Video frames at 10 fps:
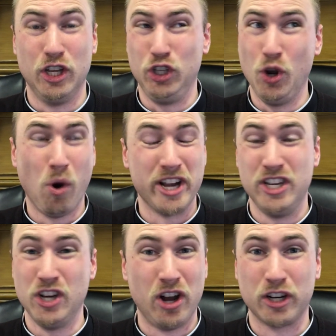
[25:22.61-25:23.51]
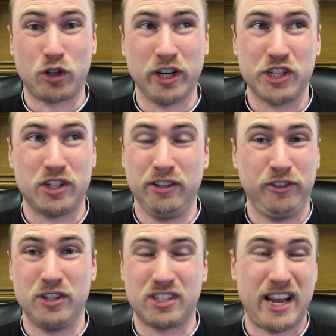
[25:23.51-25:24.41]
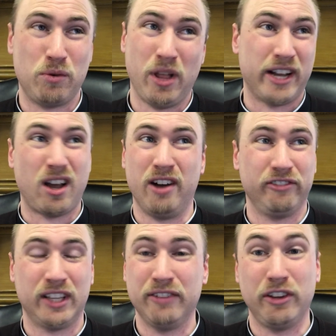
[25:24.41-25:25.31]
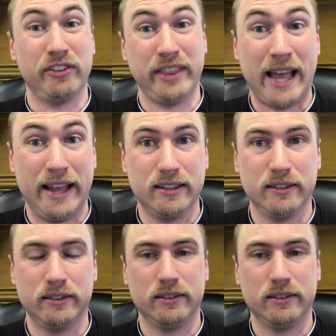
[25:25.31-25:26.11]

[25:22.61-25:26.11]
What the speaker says: You are not a Christian if you say, "Well, I can't forgive you for that."